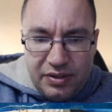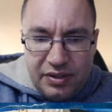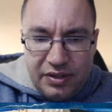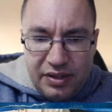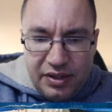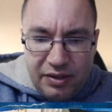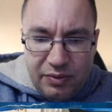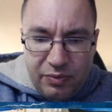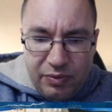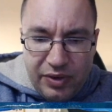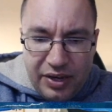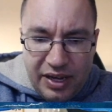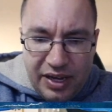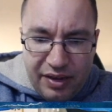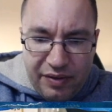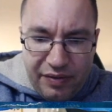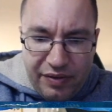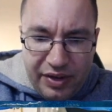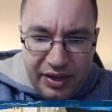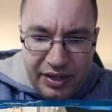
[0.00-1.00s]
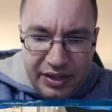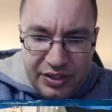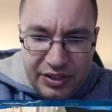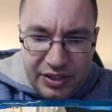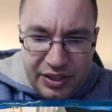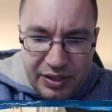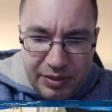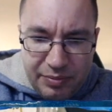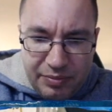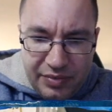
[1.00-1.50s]
And we have a
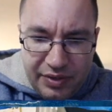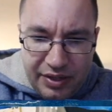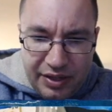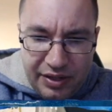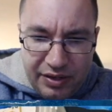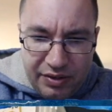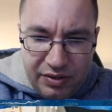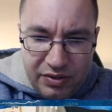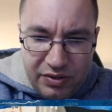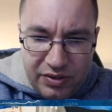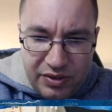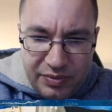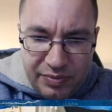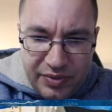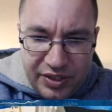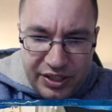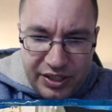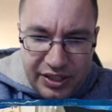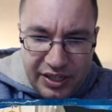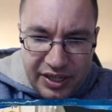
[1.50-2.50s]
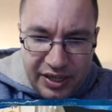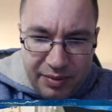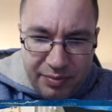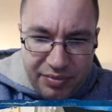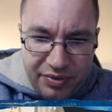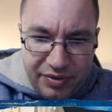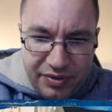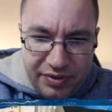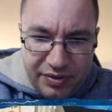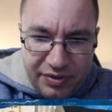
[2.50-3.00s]
Gym Heroes Machamp.